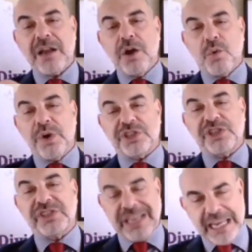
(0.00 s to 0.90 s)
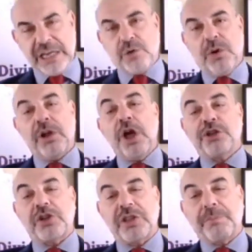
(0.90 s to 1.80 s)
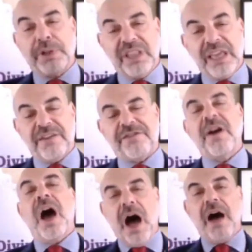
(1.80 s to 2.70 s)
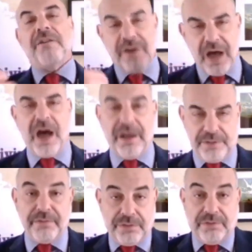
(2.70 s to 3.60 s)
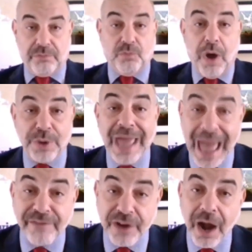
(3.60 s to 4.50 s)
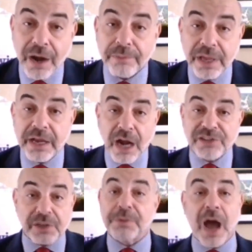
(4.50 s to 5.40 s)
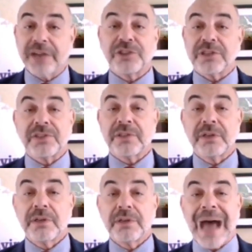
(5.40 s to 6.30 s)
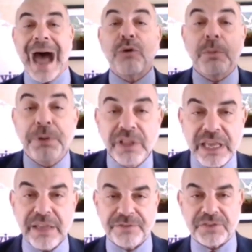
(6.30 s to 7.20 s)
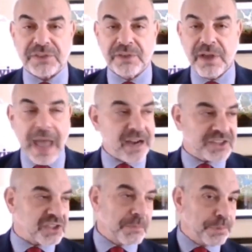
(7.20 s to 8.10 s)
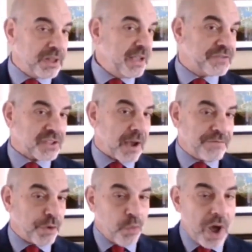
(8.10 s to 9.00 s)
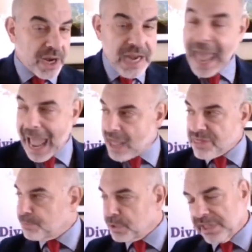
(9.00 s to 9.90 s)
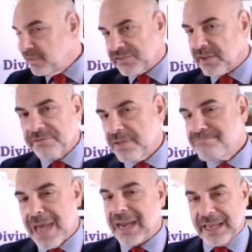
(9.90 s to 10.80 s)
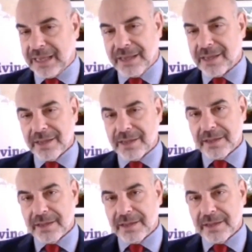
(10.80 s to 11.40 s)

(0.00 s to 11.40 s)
that which is equal to the belief of what we have in our, in our subconscious, our beliefs. And it's the beliefs of the one and the beliefs of the many